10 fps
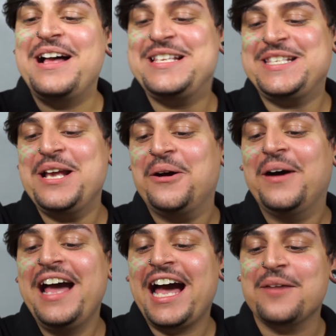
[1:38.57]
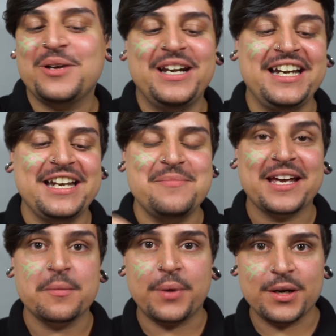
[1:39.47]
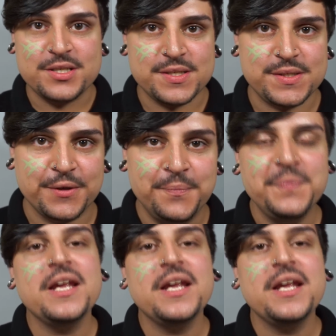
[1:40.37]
So I'm going to need to make a purchase soon.